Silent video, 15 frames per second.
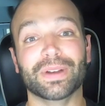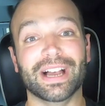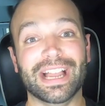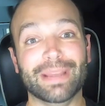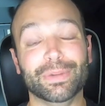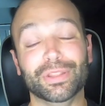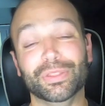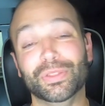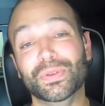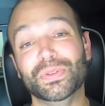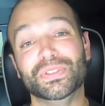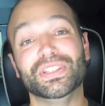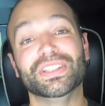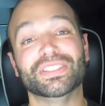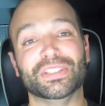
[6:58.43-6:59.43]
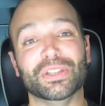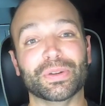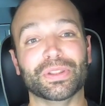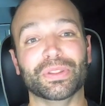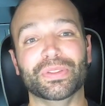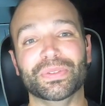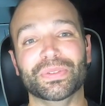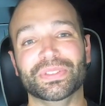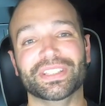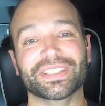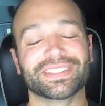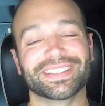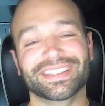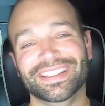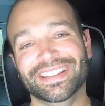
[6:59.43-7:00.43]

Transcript: I'm an enthusiast, you're an enthusiast.